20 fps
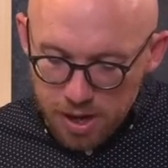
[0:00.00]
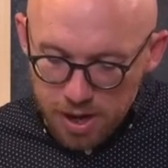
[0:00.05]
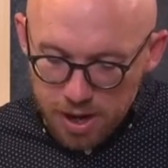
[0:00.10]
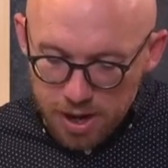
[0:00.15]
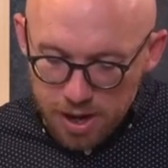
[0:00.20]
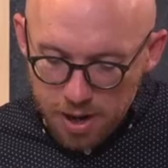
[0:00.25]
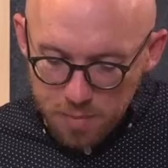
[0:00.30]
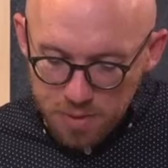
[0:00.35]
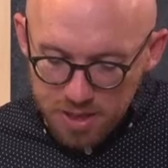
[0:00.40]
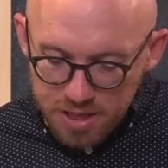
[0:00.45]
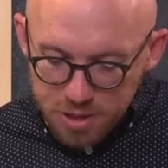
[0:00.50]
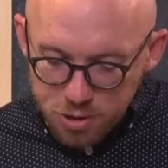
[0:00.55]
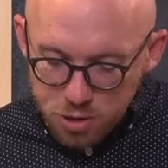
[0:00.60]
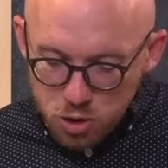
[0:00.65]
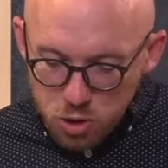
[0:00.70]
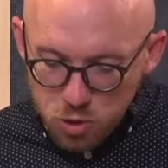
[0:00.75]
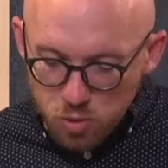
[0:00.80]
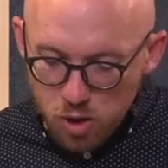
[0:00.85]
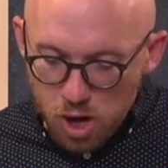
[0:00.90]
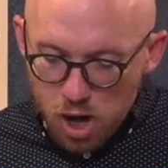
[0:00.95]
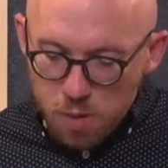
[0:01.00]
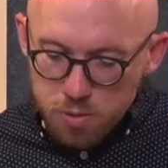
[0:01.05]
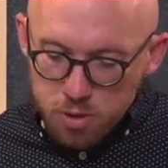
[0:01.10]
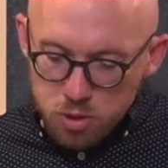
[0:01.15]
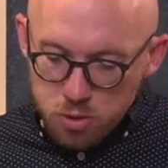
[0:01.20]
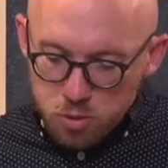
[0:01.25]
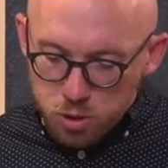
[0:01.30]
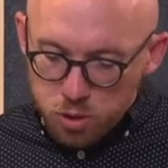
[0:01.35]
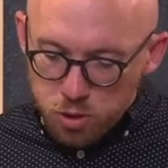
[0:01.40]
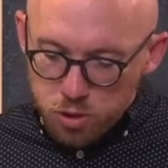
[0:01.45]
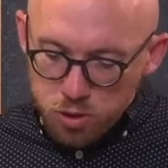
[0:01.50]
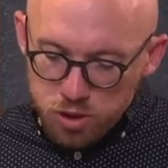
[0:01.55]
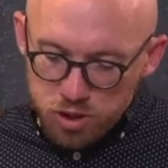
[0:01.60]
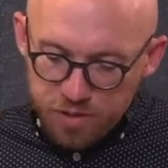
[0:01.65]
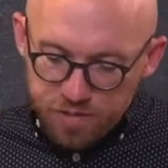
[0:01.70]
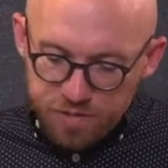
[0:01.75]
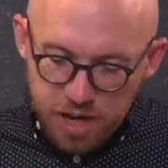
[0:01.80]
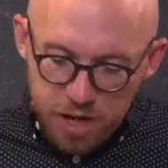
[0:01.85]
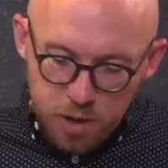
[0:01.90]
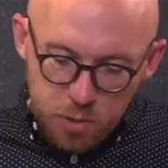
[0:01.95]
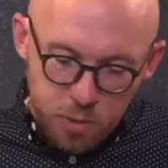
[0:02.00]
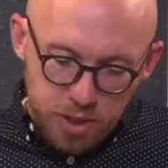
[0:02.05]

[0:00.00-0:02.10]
Then two robbers were crucified